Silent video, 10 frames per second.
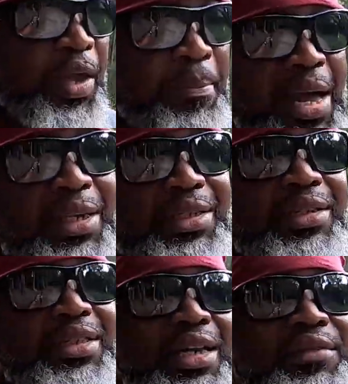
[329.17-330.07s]

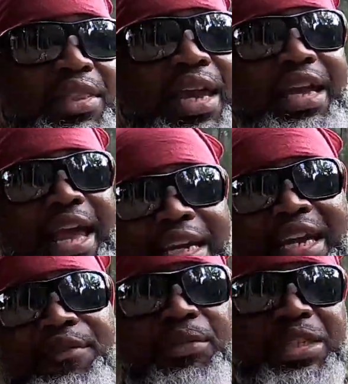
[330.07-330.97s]
medicines and everything, they had to
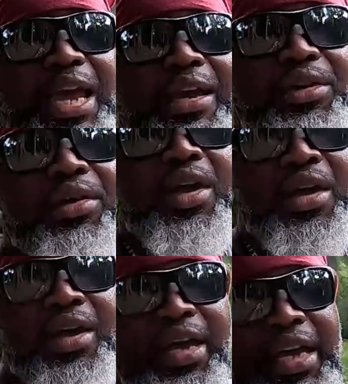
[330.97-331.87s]
get from China
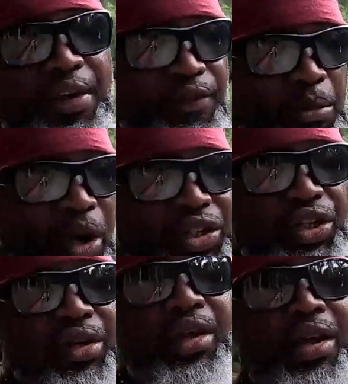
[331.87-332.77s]
and get from Russia.